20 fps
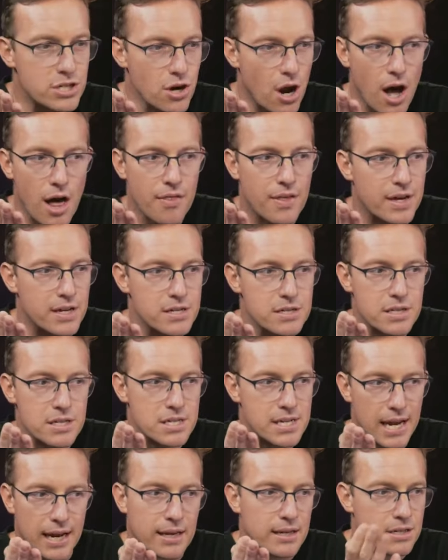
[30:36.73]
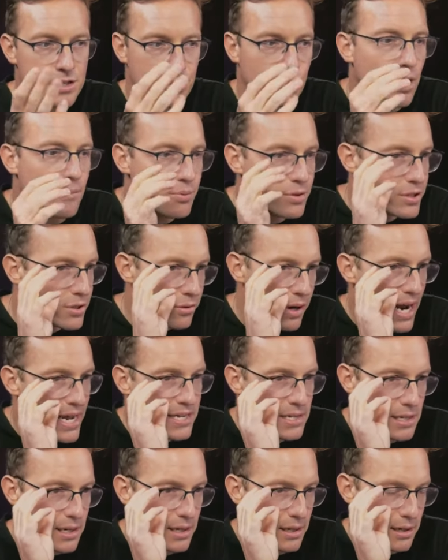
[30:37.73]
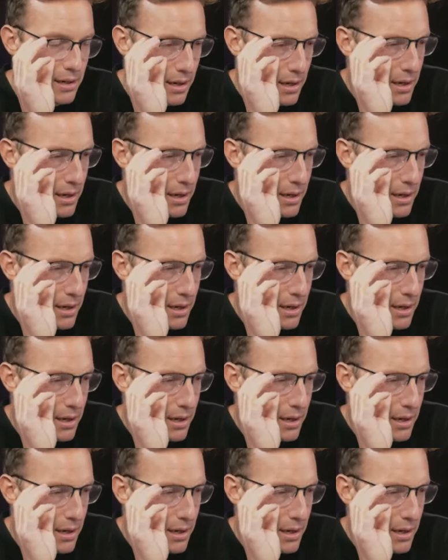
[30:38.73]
saw this the second Trump was arrested.